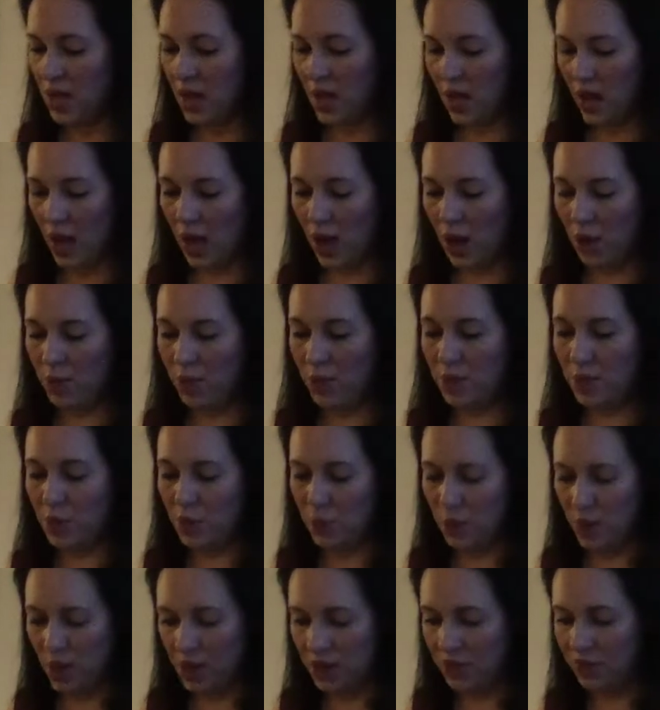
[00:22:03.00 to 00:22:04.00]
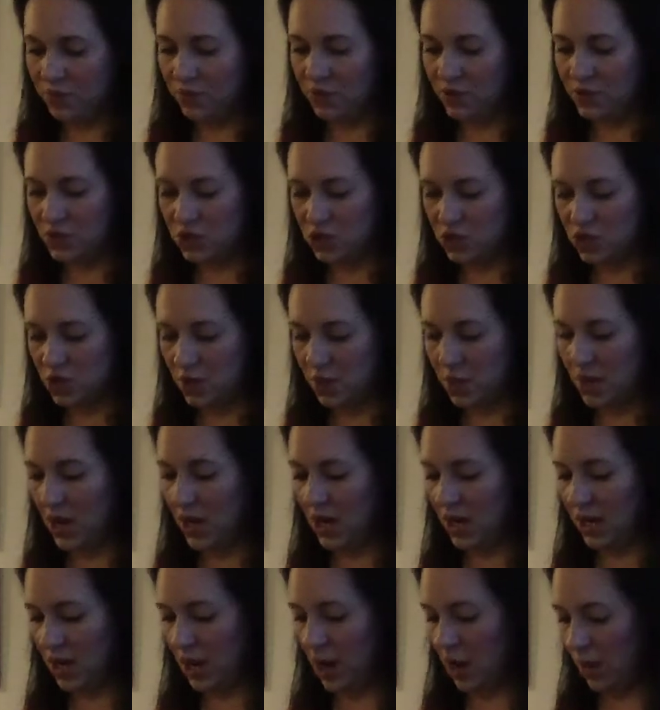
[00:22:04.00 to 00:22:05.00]
out. Maybe waiting for this Gemini
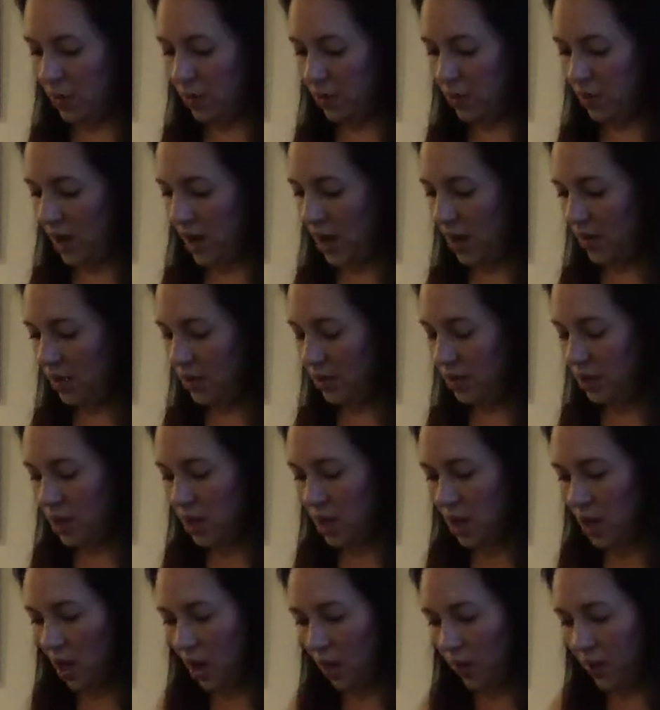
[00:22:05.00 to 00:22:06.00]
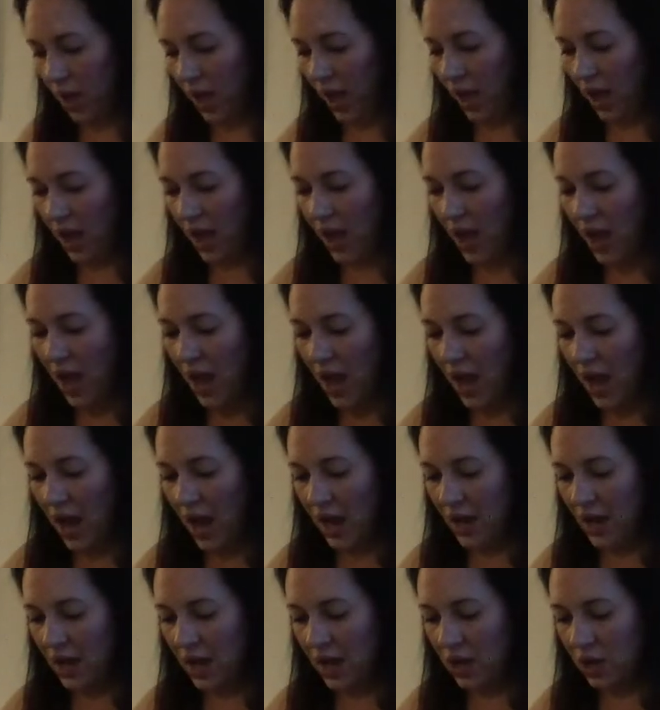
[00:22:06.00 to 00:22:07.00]
to come around. Okay,
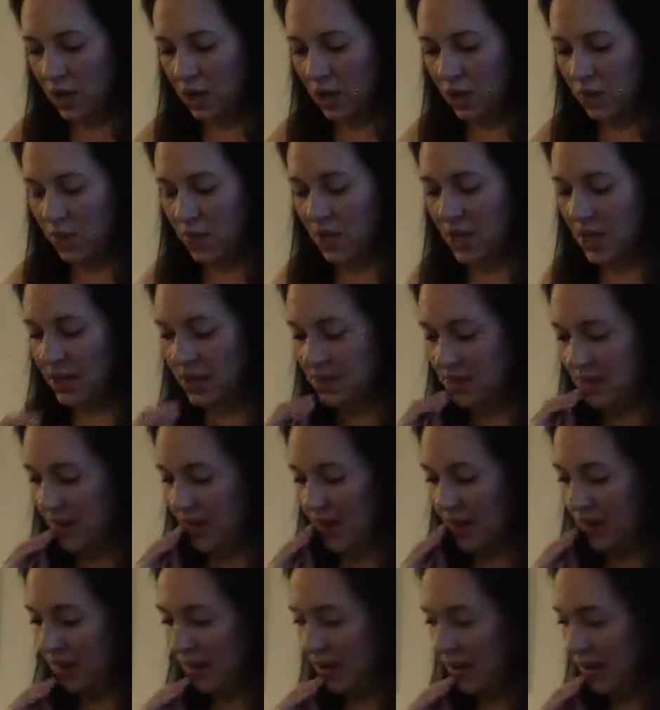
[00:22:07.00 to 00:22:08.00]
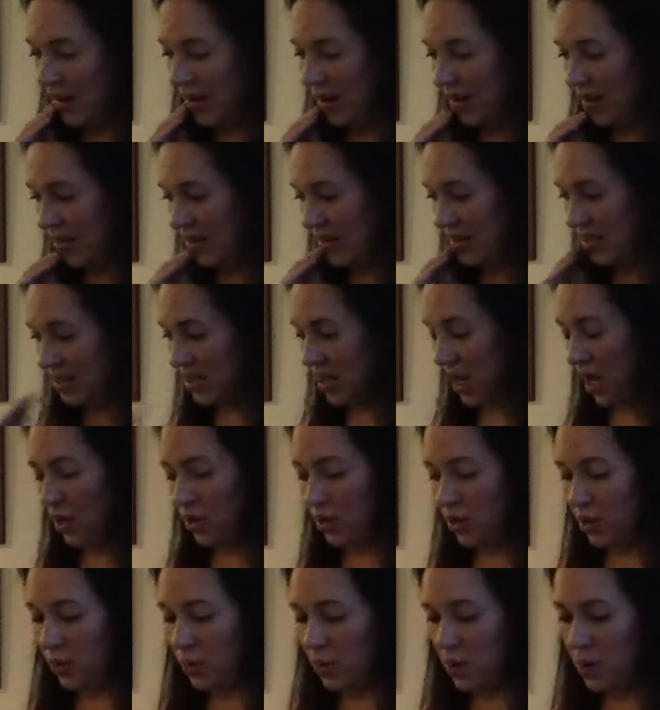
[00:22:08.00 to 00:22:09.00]
and it could be exactly this
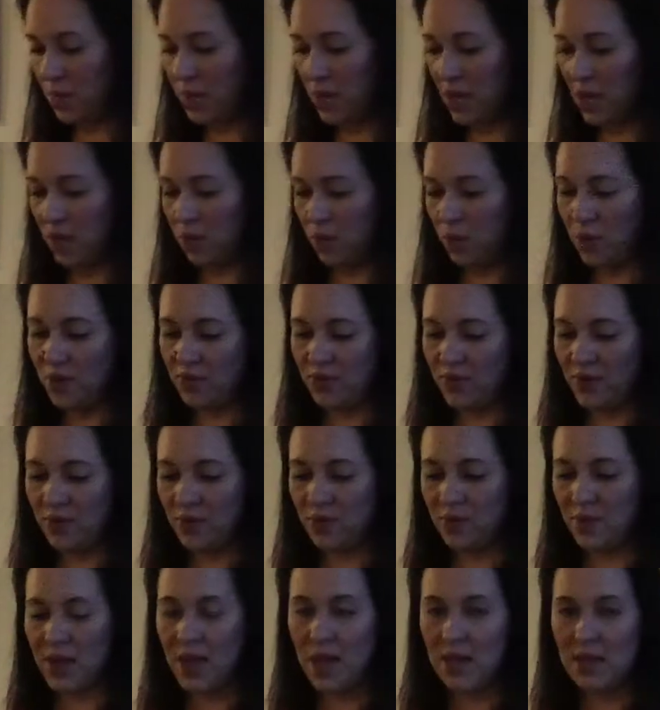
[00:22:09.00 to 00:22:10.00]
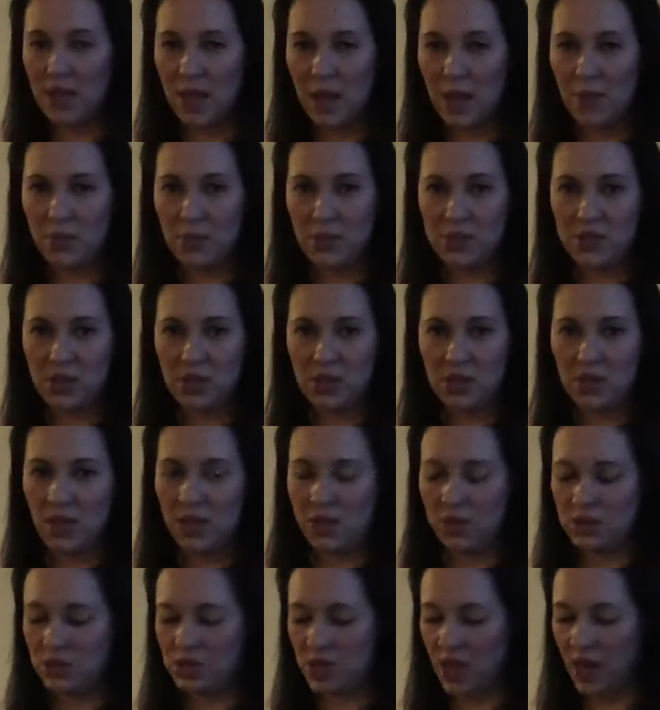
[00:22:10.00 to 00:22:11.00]
other woman. We had the Empress on the
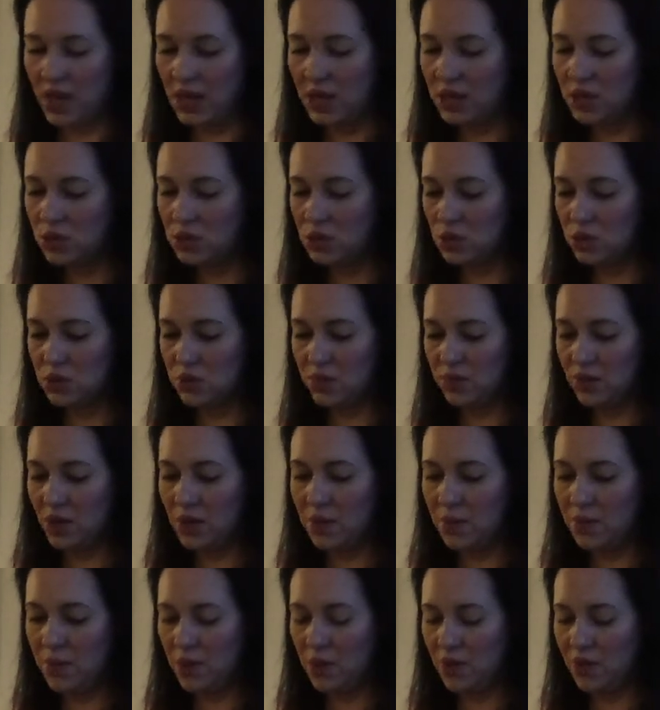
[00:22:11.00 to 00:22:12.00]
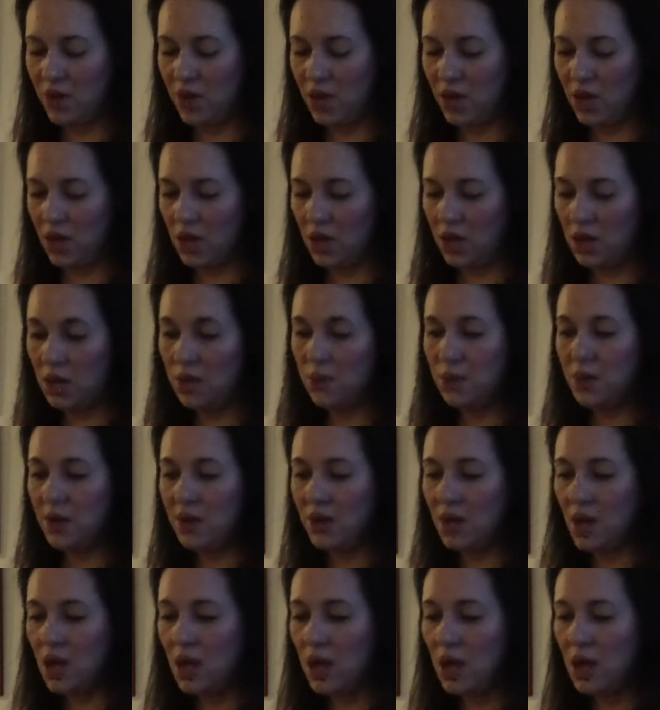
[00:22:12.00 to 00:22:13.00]
other side here, so it's very, very, it could
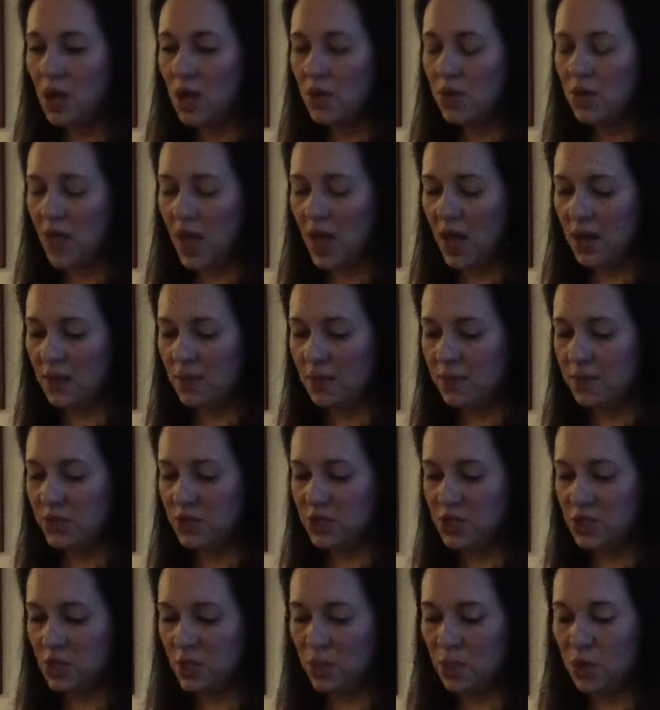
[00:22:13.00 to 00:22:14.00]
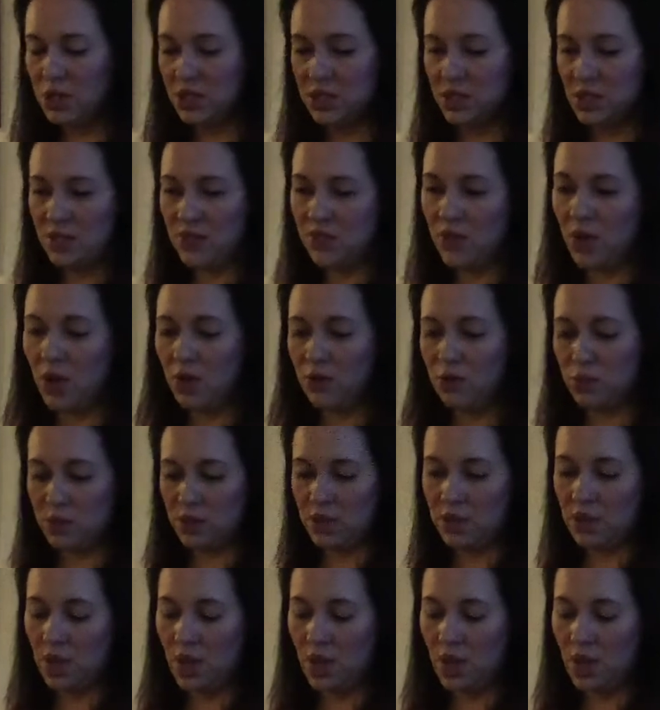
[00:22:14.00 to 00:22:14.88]
be that someone's involved with